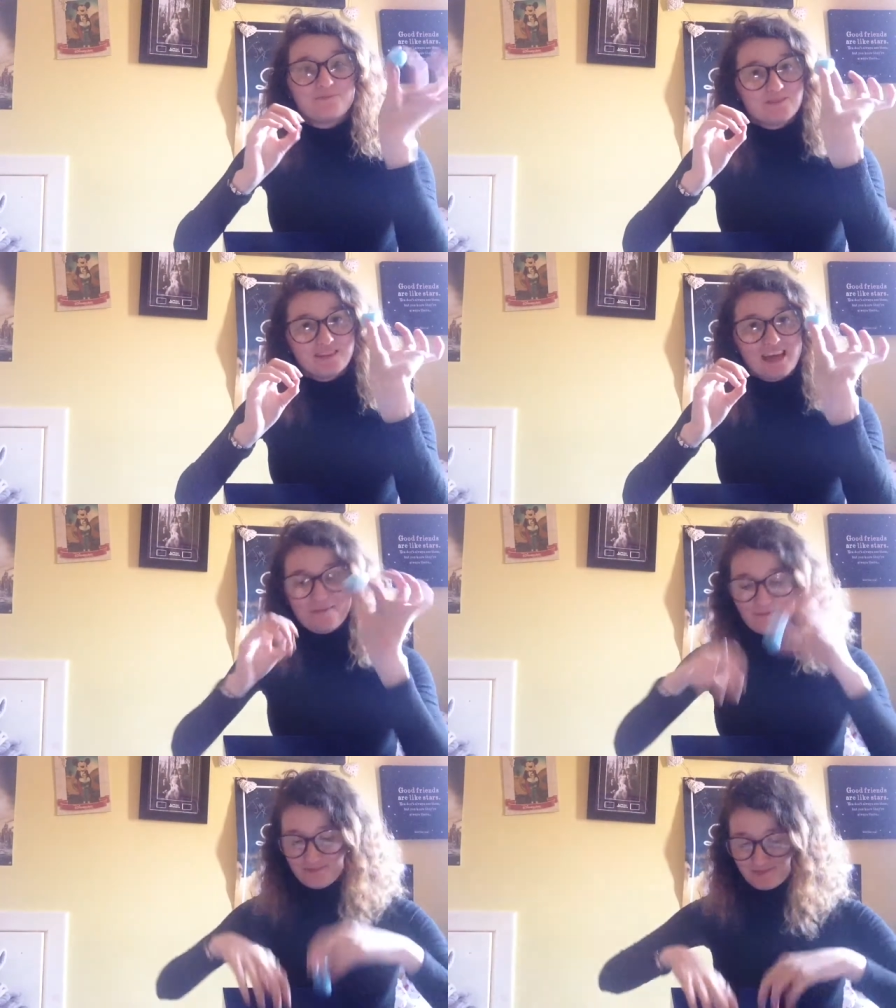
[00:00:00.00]
So yeah,
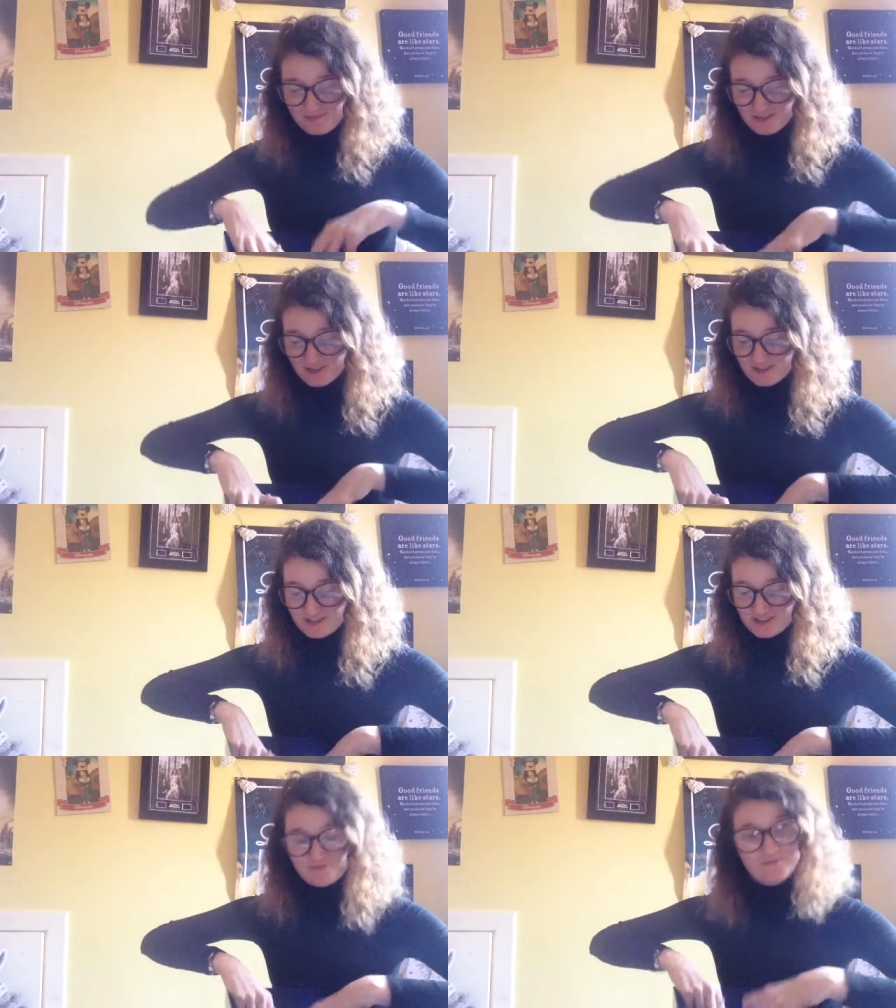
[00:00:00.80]

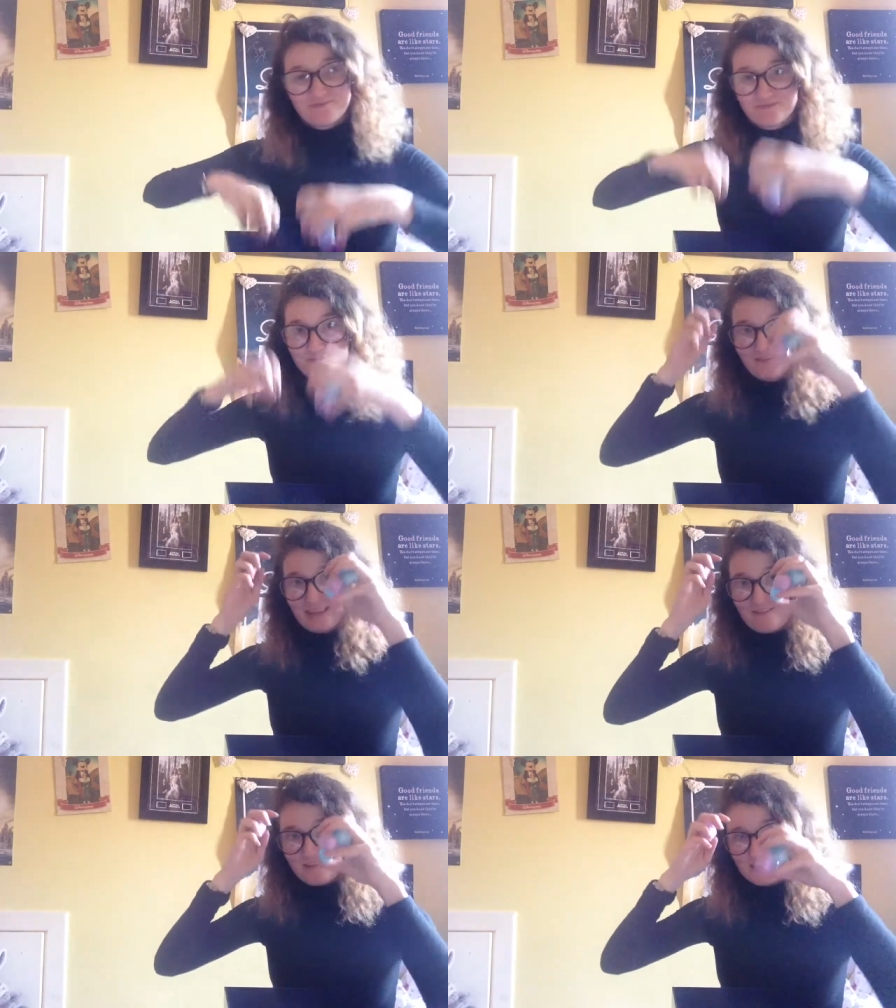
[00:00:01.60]
just
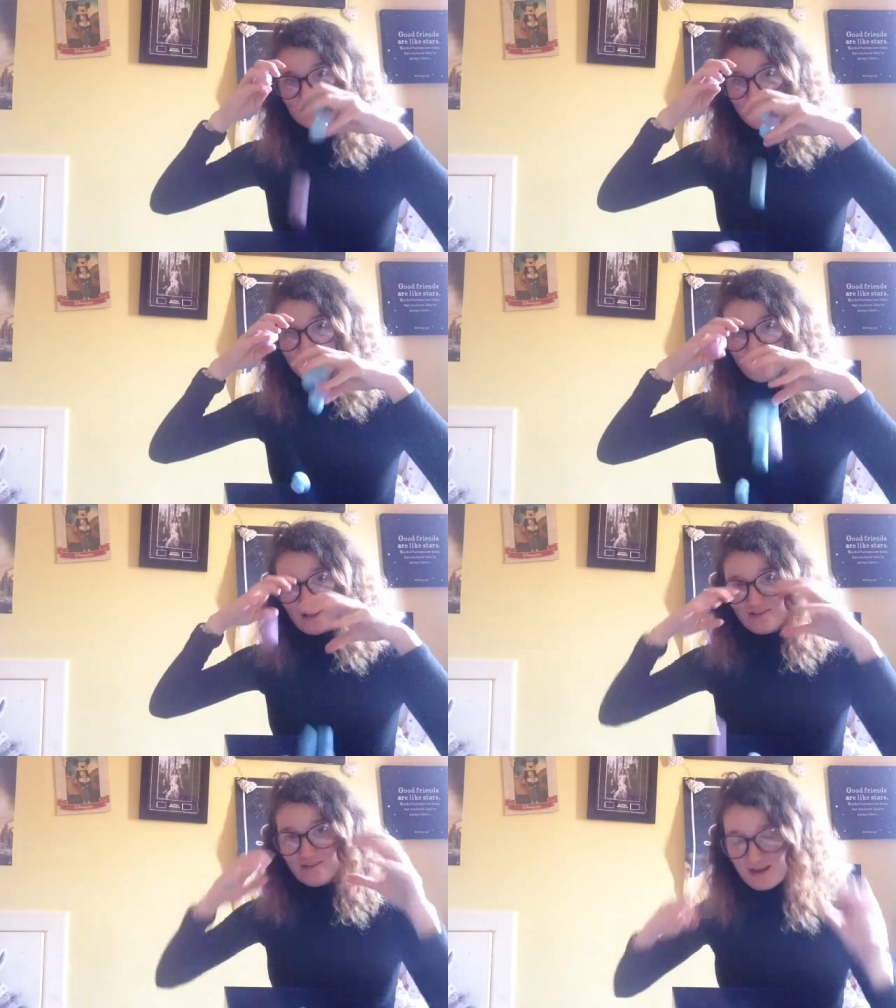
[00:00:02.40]
giving you some useful
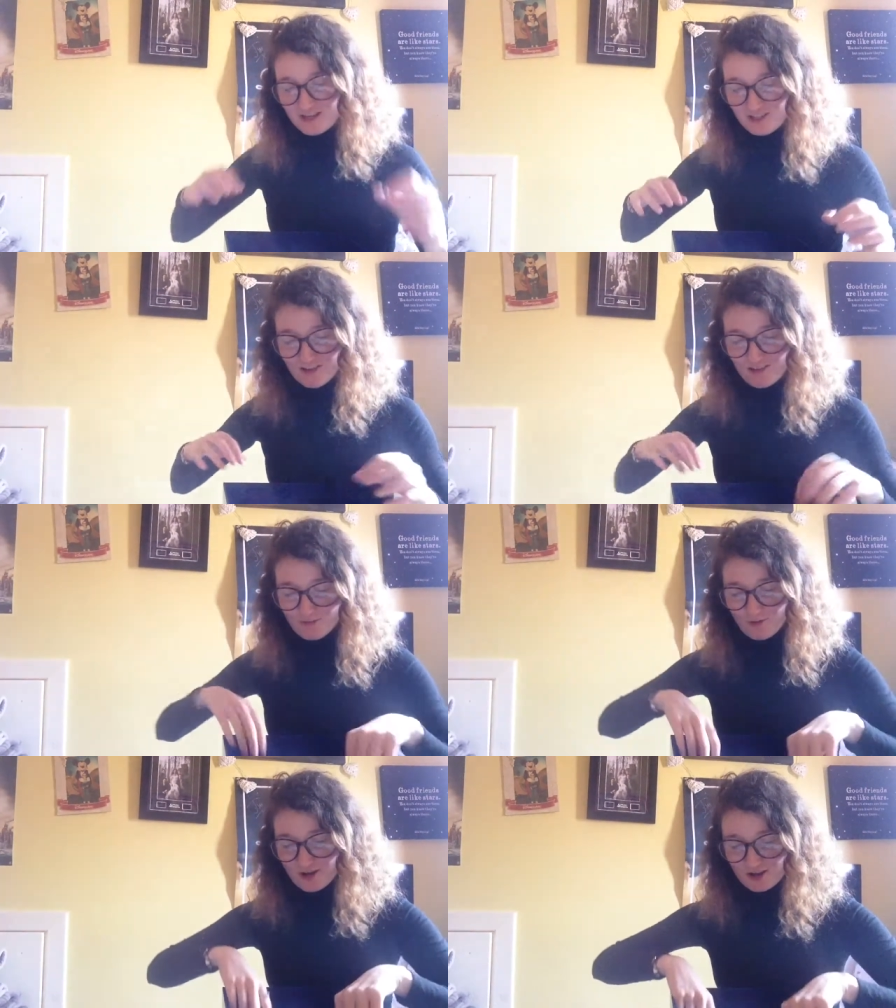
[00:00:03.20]
information
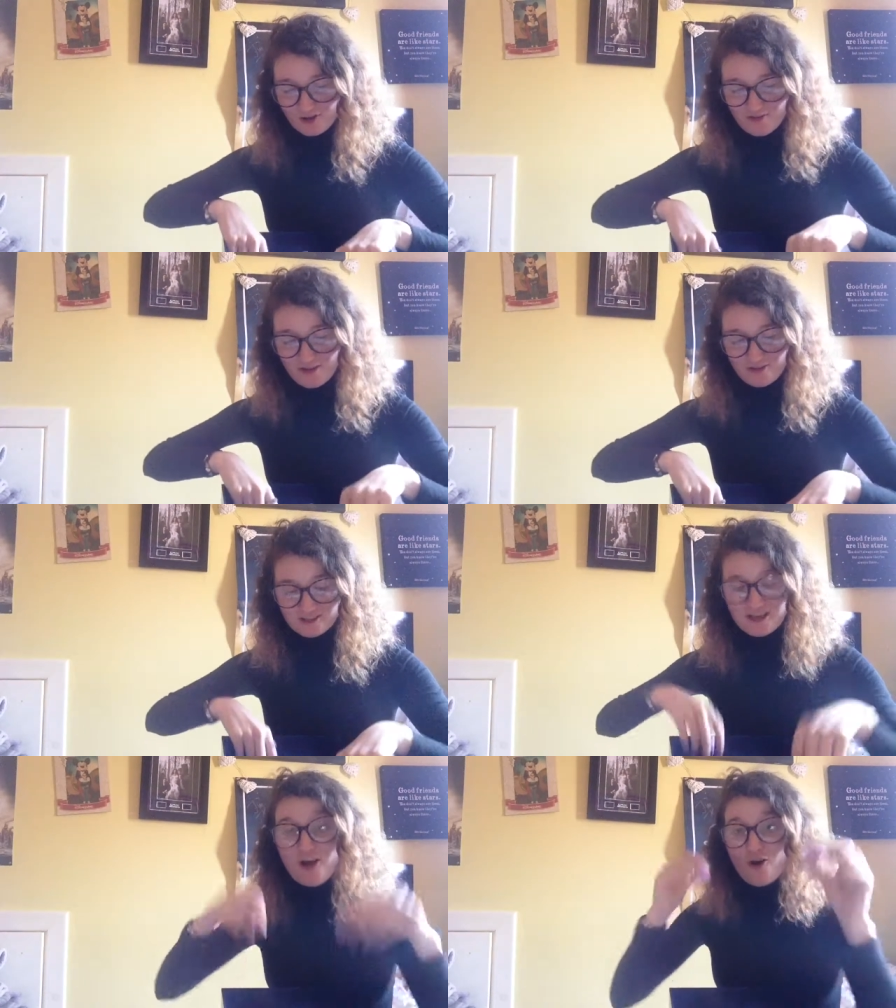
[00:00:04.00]
and what you could do with
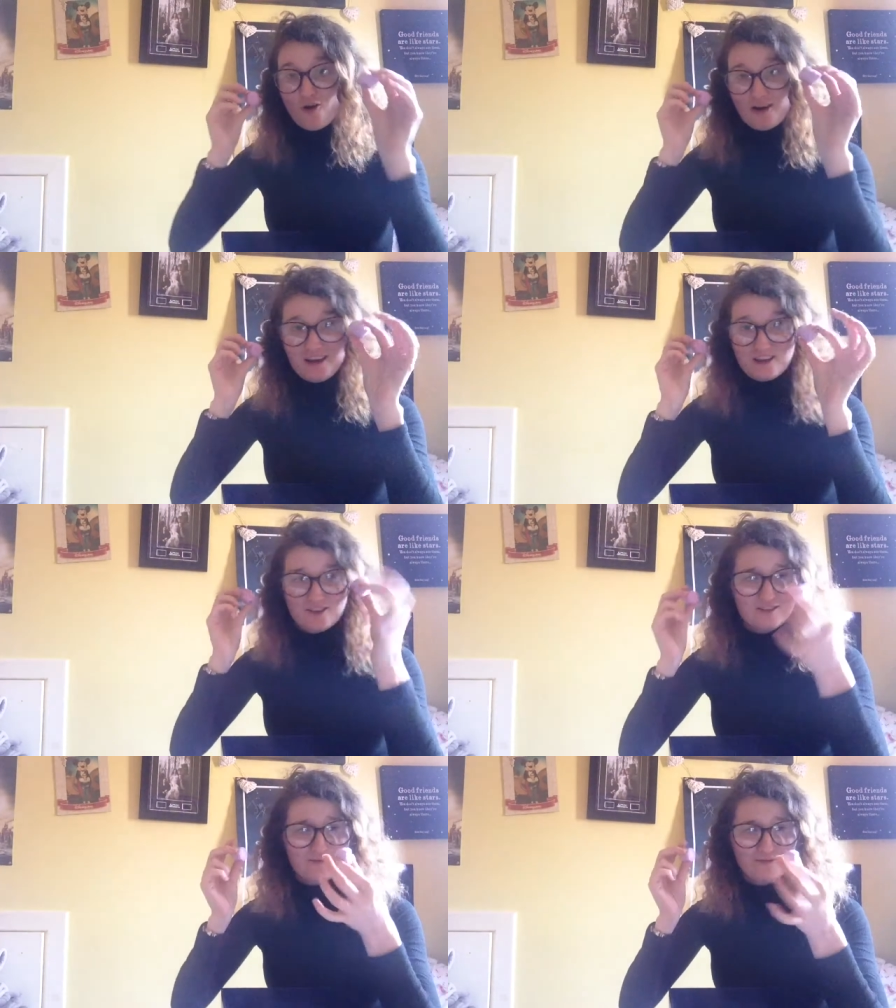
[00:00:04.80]
those, or you could
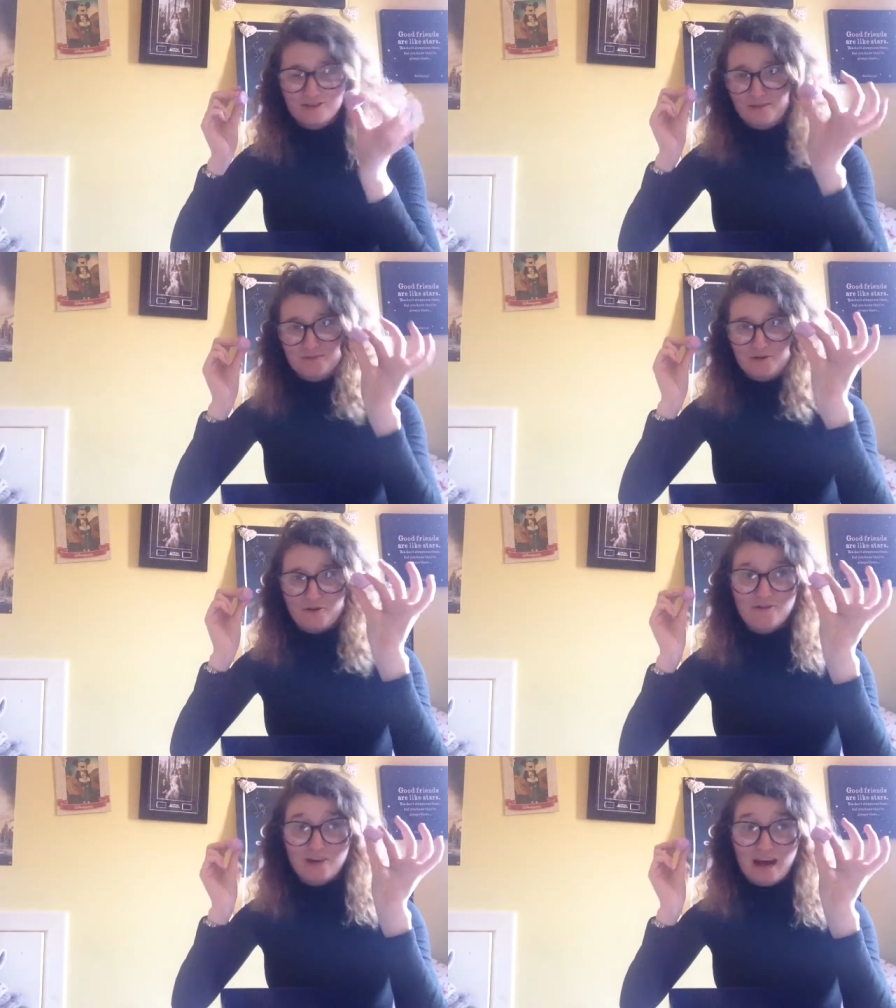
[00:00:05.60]
use them for some sort
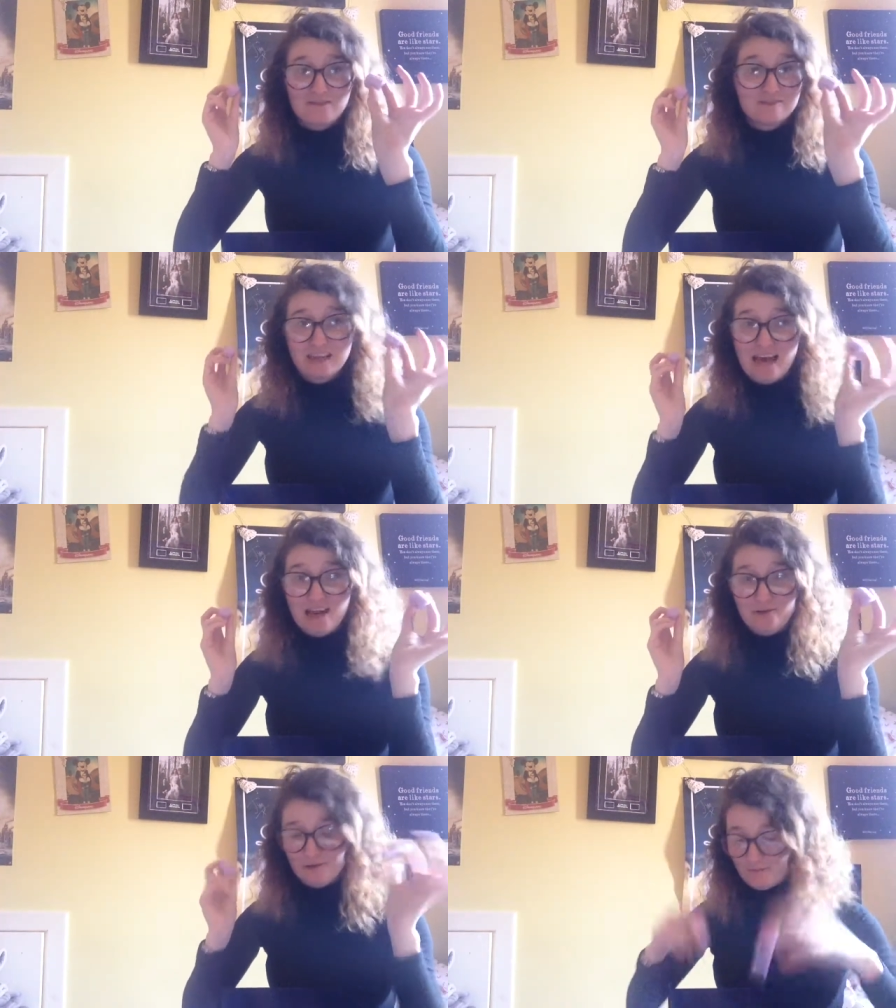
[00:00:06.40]
of craft, I
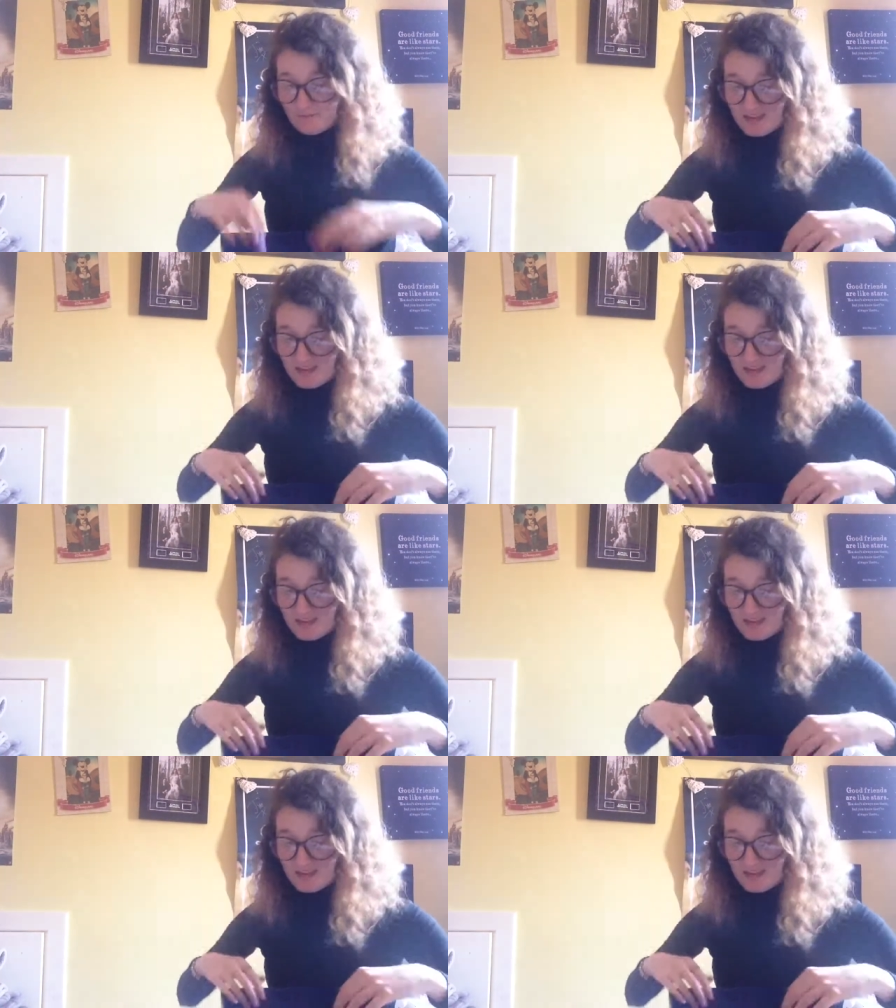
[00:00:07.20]
don't know.